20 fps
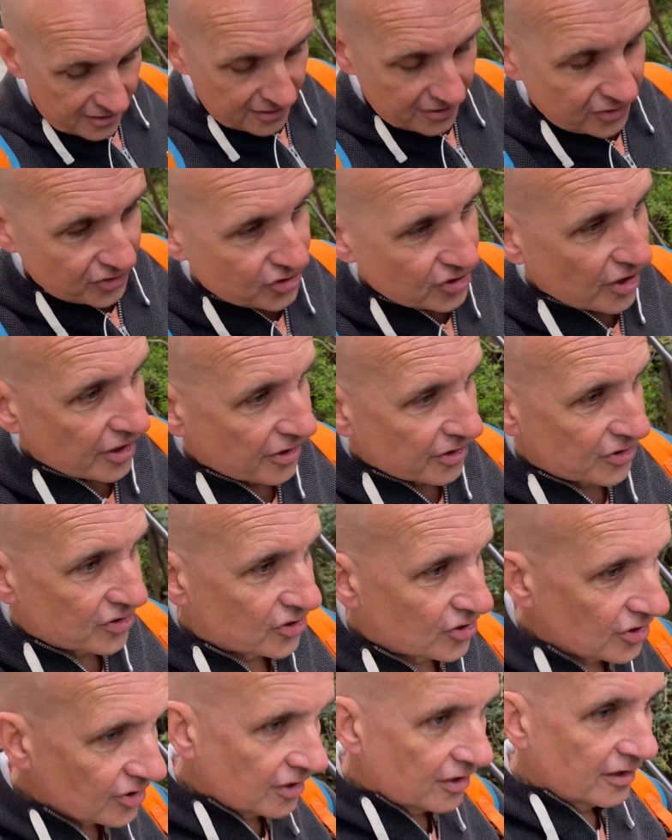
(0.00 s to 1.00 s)
church,
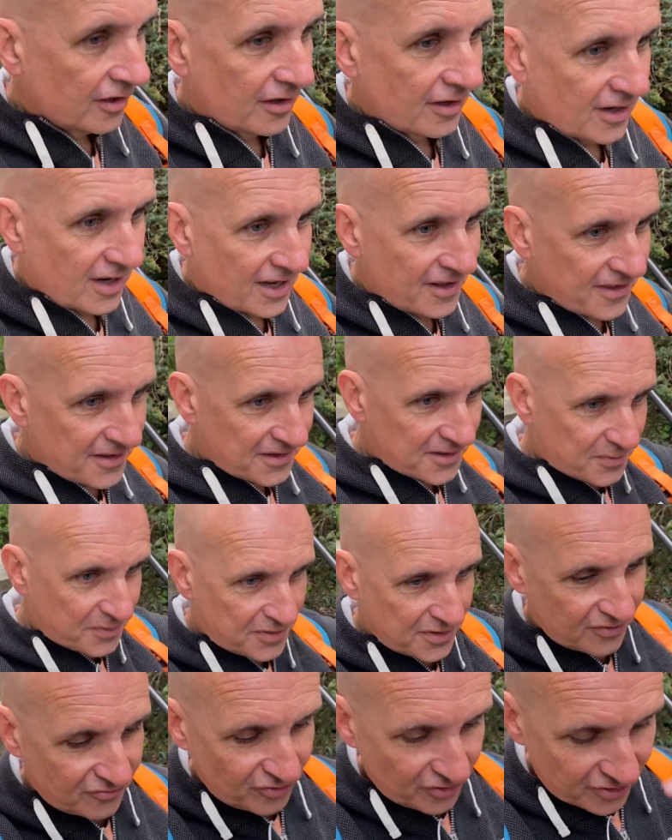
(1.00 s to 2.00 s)
and this was
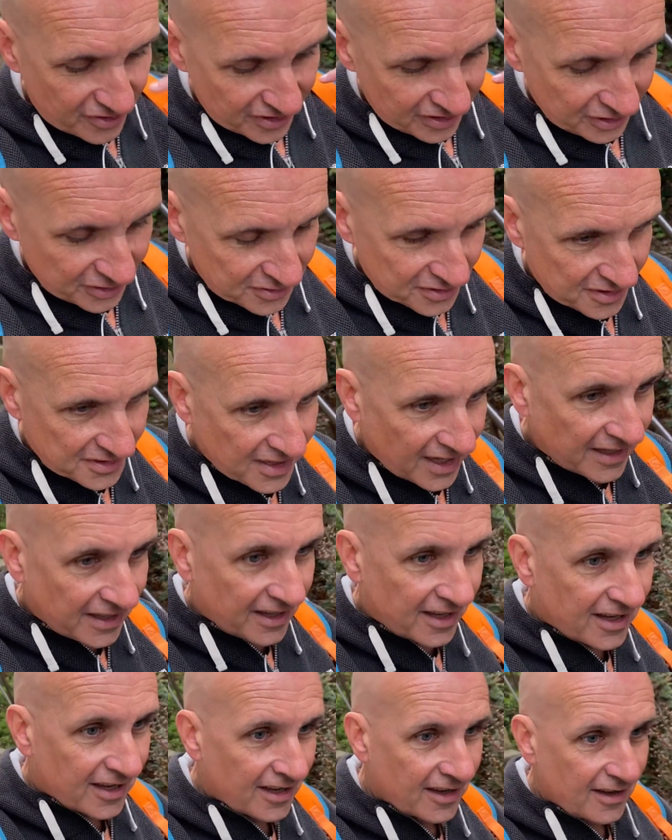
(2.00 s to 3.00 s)
the route that he used to
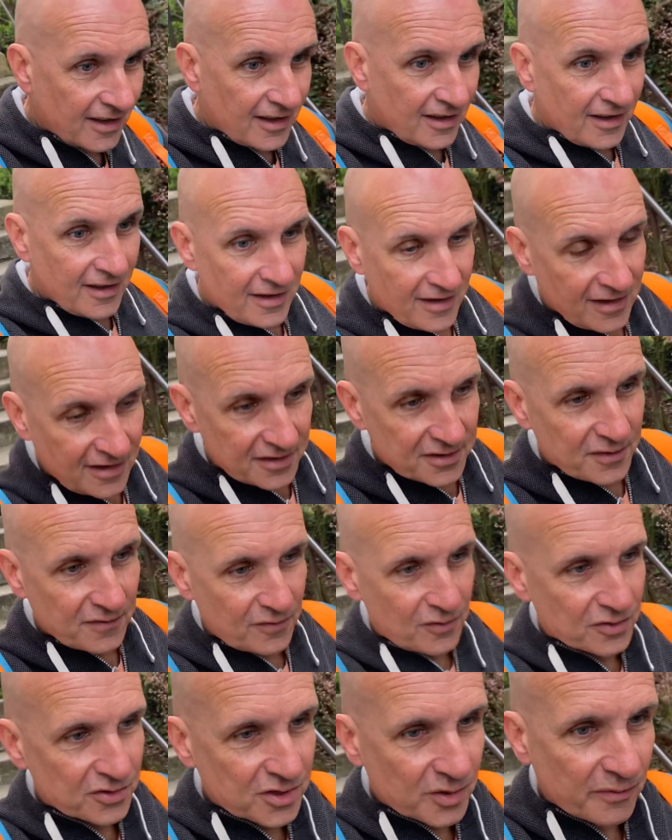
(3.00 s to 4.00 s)
take. So I've
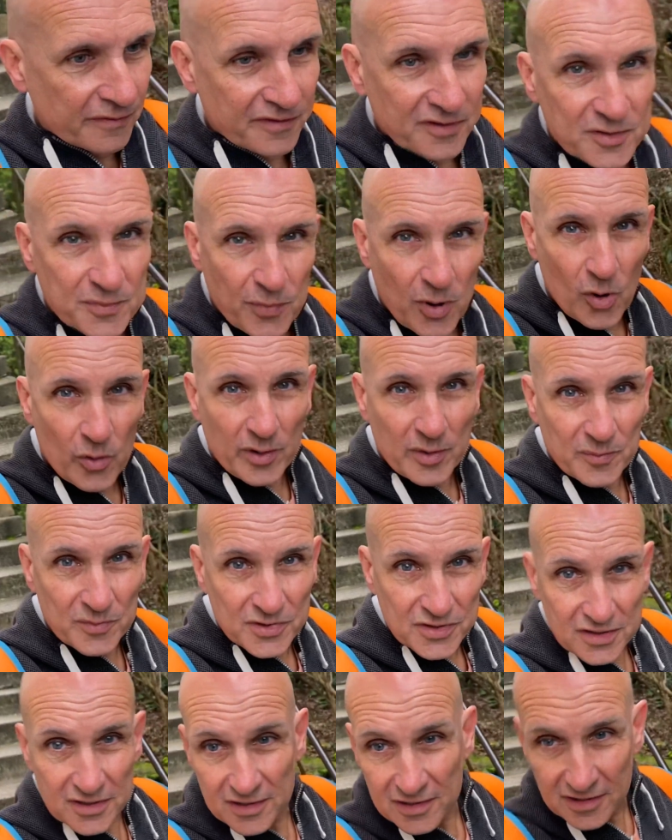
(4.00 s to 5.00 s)
got some of his
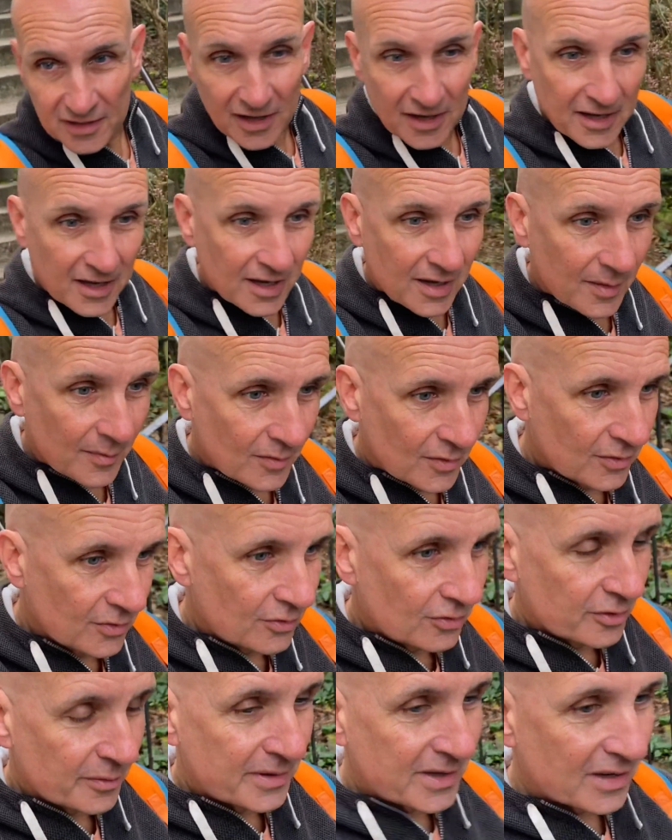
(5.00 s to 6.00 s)
poems all
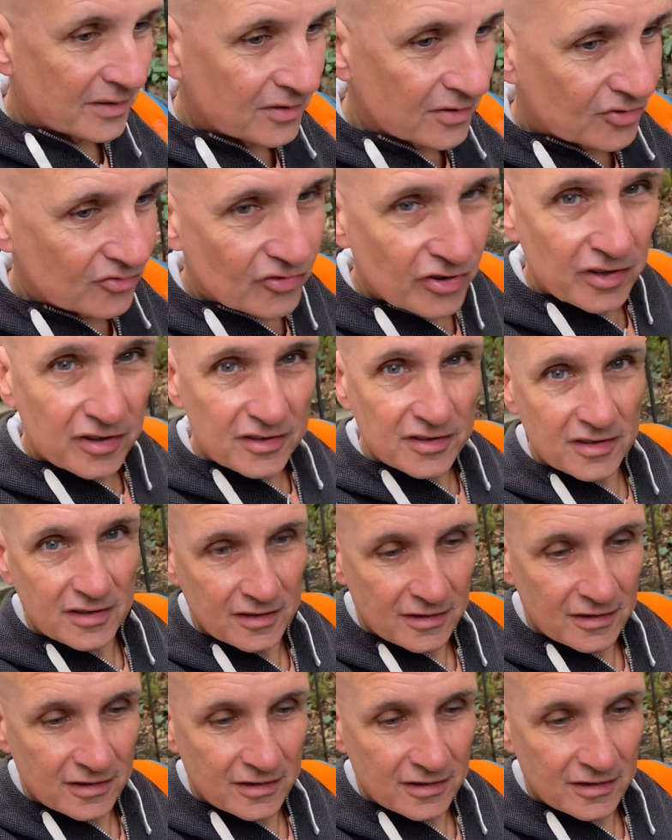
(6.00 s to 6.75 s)
the way down this route